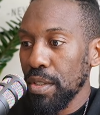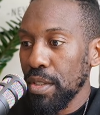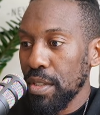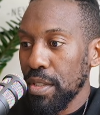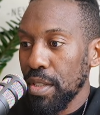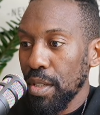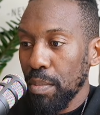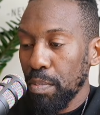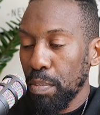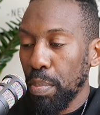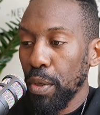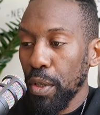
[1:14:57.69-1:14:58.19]
to
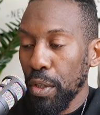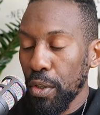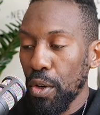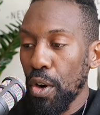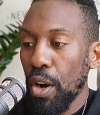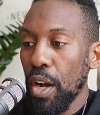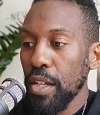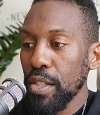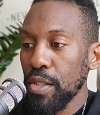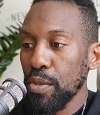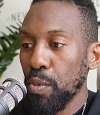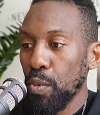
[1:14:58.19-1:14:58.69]
put
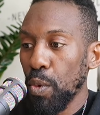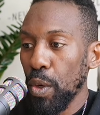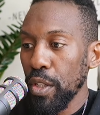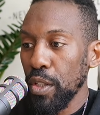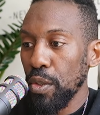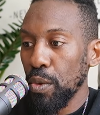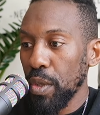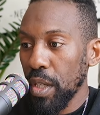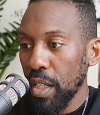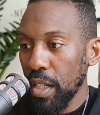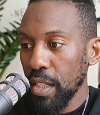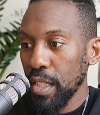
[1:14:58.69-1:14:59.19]
across what you
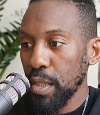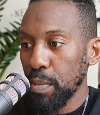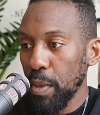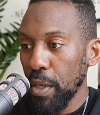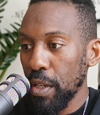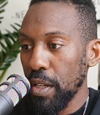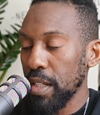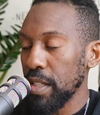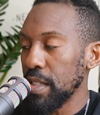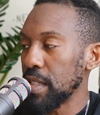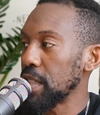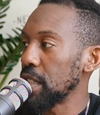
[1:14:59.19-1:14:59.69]
can
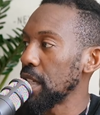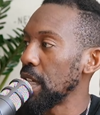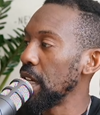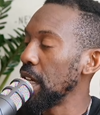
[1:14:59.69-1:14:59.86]
experience